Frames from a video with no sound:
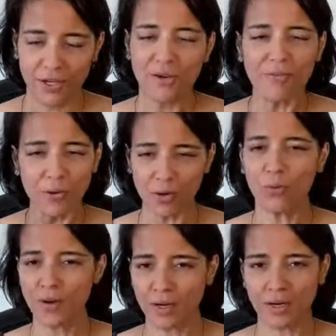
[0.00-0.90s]
You have got
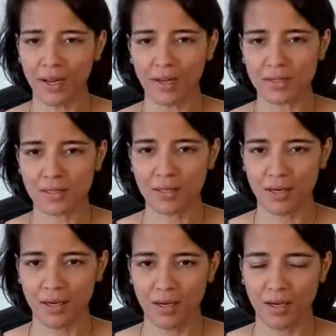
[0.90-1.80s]
what it takes.
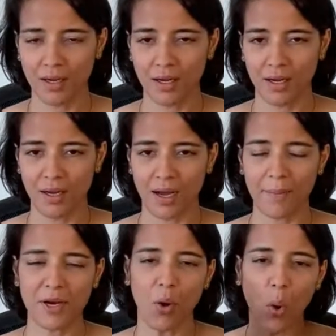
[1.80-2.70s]

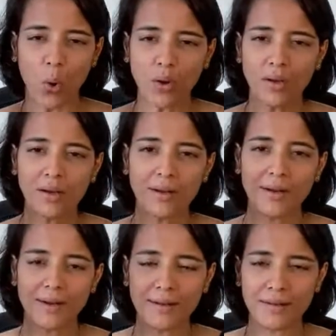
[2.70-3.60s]
I mean, all
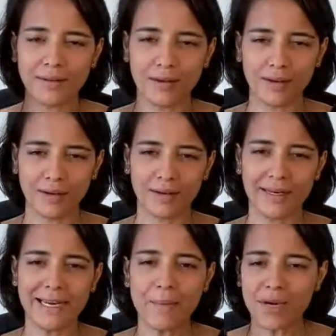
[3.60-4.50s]
the
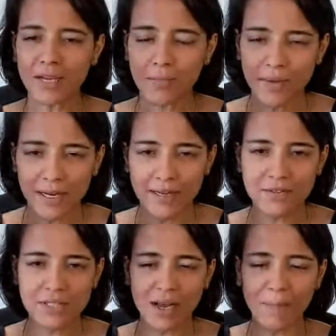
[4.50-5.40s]
limiting
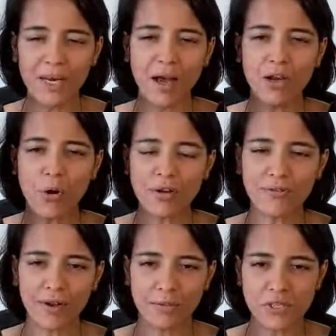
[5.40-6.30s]
beliefs, I mean, a lot
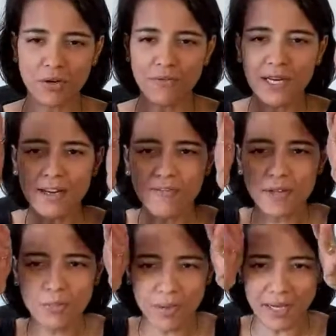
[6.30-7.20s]
of times, we live
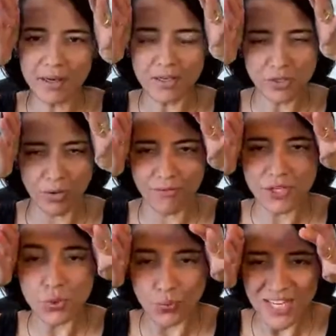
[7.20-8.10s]
with blinkers on,
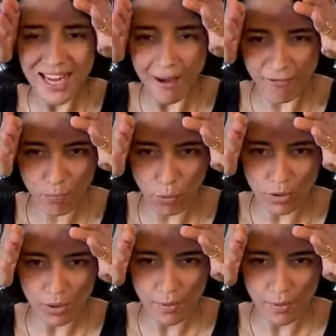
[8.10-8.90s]
which we have put.